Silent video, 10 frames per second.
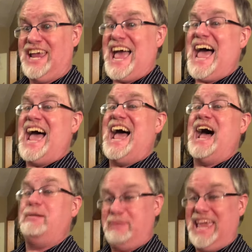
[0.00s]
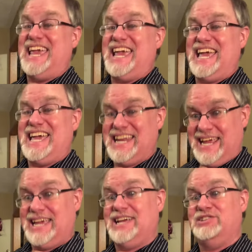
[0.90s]
Yeah, peeing
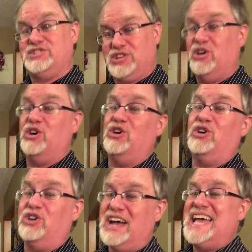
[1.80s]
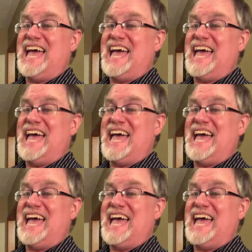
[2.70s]
in the snow